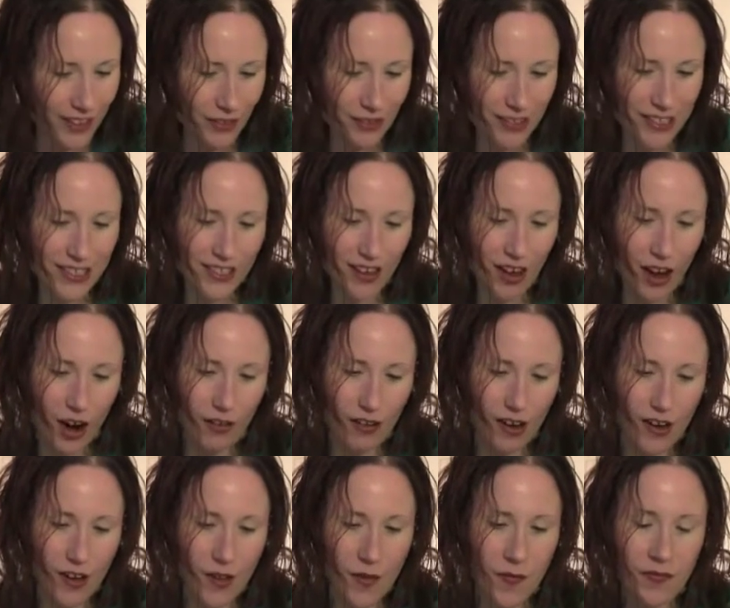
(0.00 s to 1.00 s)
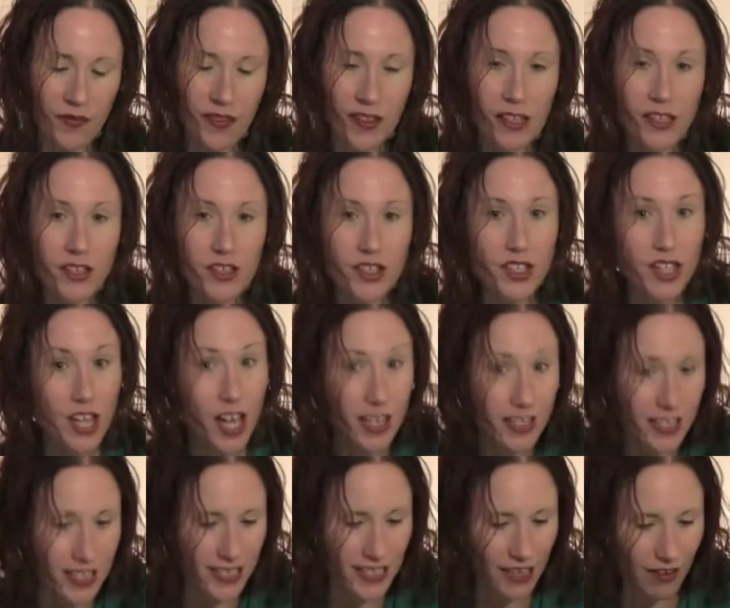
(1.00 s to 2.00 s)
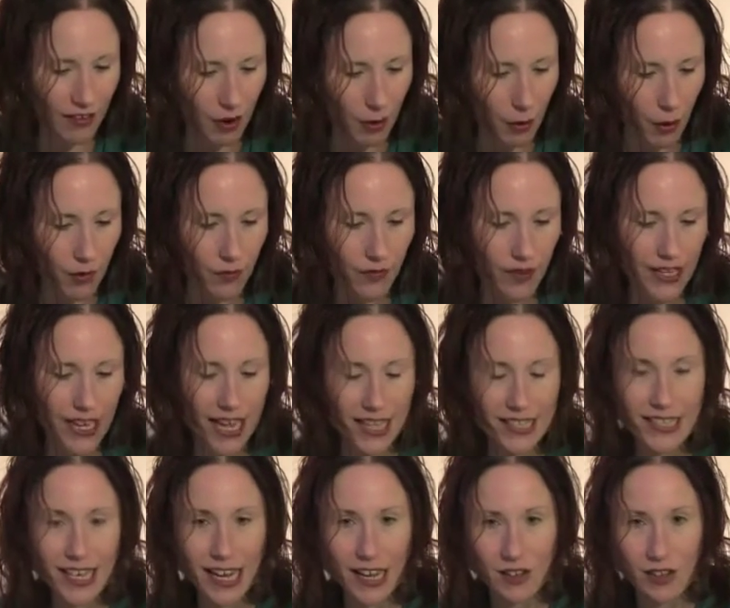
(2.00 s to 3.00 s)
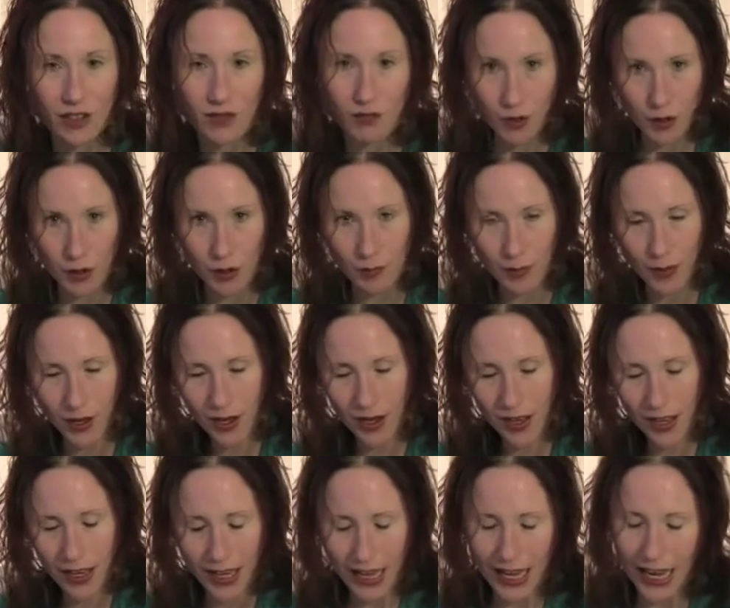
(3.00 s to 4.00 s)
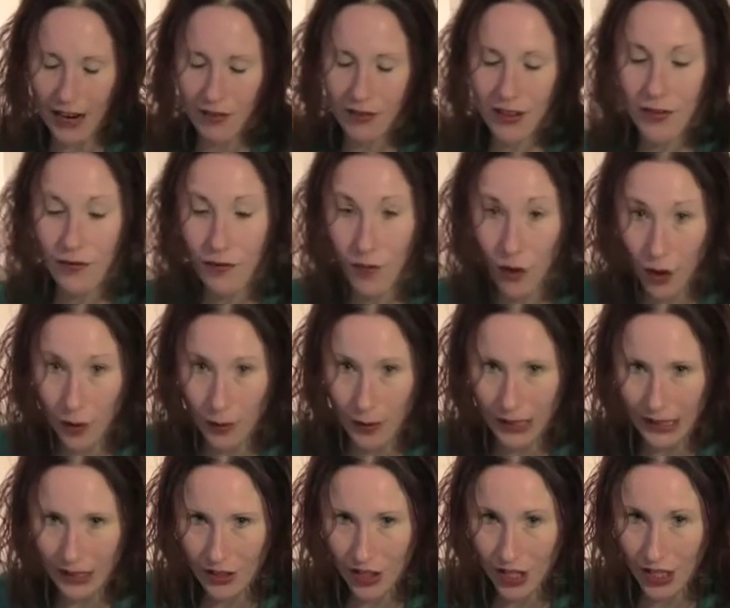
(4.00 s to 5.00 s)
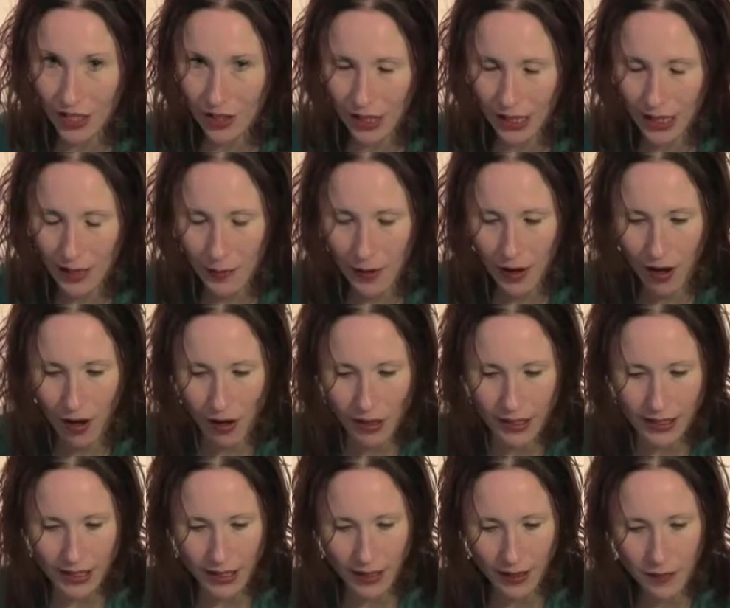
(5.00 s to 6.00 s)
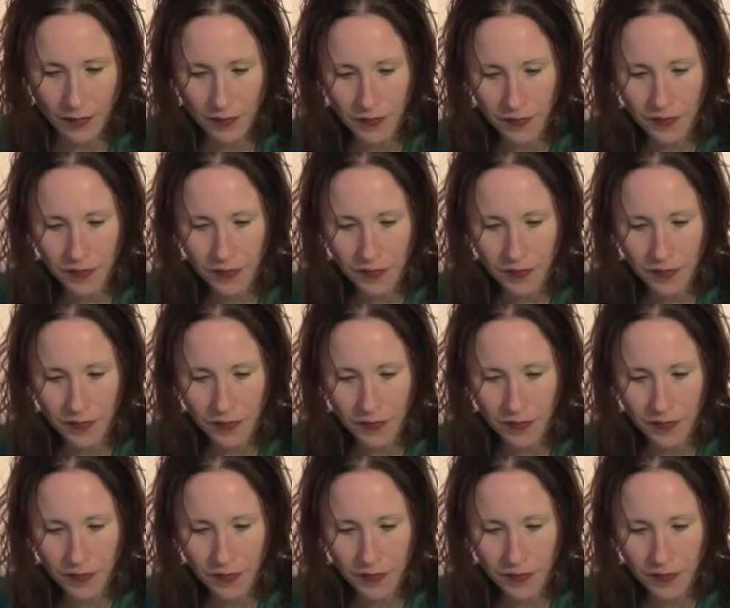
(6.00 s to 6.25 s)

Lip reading: grinned Cara. She turned her stereo off and headed out of the room, Harry following gingerly behind her.